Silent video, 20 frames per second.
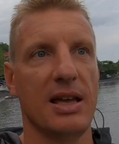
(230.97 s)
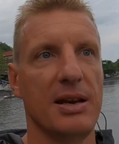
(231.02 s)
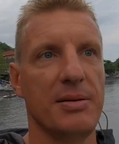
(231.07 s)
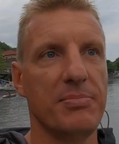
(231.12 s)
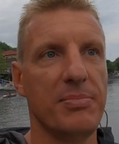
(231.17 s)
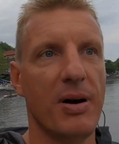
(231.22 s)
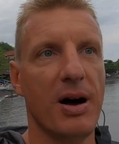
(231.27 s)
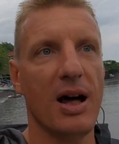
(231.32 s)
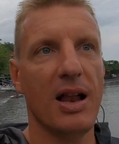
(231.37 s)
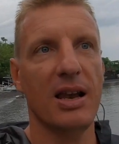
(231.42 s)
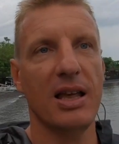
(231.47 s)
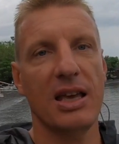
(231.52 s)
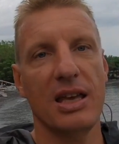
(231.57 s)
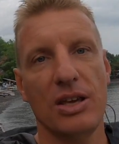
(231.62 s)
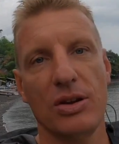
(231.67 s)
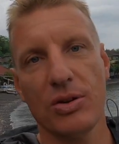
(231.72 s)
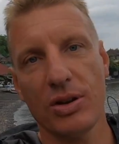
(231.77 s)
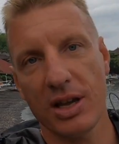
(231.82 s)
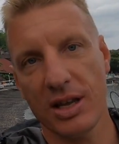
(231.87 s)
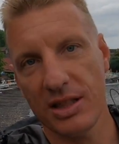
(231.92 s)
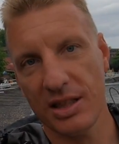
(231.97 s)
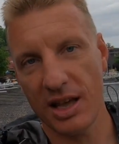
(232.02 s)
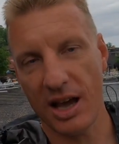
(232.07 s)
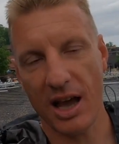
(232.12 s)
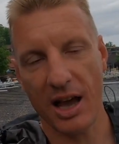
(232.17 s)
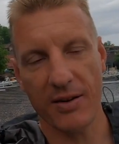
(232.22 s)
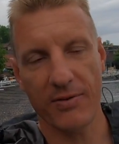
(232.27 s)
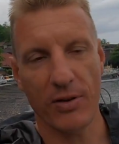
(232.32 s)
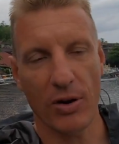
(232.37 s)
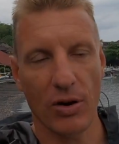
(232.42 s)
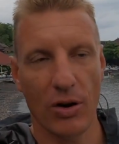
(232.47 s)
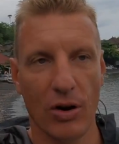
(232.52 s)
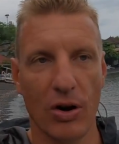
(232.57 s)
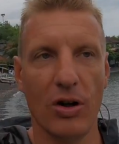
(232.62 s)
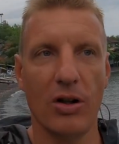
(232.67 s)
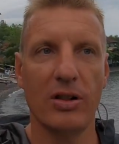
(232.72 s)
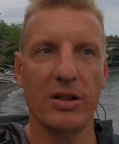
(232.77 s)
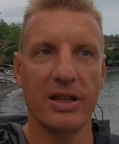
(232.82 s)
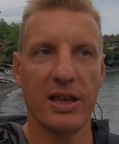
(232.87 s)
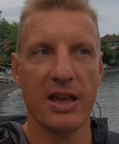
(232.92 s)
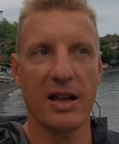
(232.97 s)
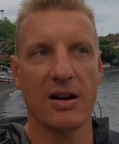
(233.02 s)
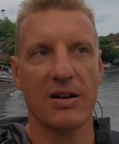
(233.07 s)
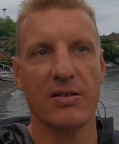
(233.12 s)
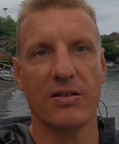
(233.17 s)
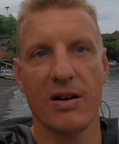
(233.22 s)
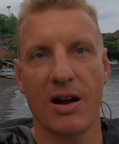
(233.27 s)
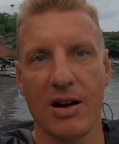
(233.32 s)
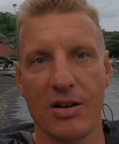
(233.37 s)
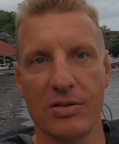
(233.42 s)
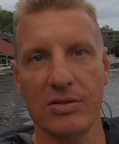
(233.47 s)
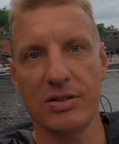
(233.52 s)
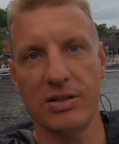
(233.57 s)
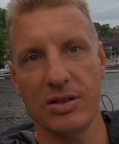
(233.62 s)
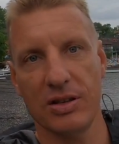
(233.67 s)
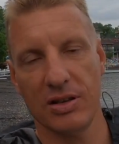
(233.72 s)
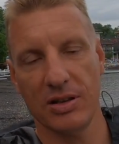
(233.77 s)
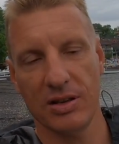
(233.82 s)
In Bali you can dive all year round.